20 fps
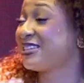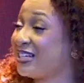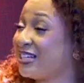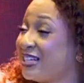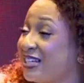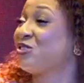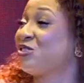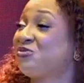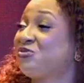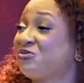
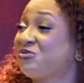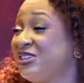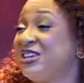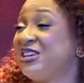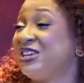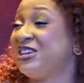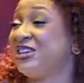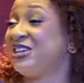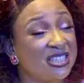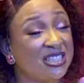of
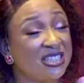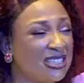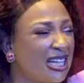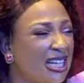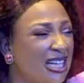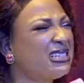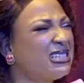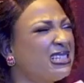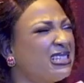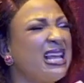Living Faith.
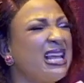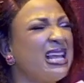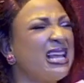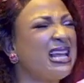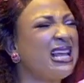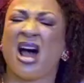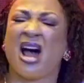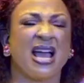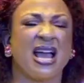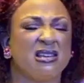It's a
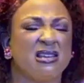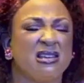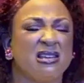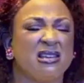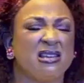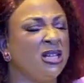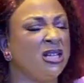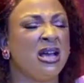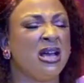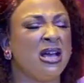lie.
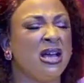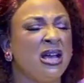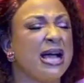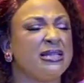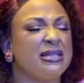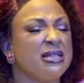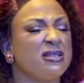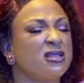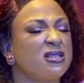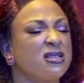I
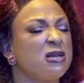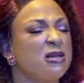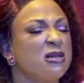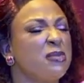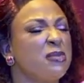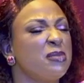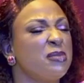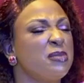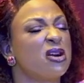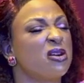didn't see
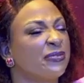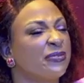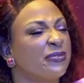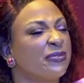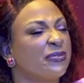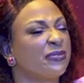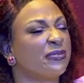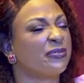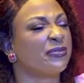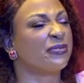myself.
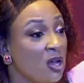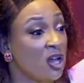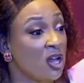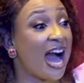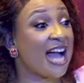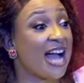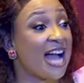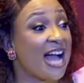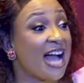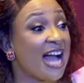
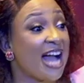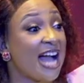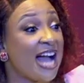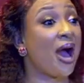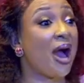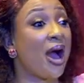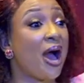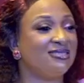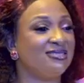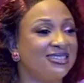And you know
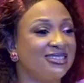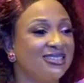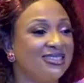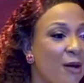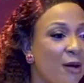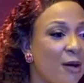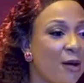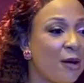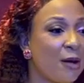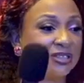why that happened?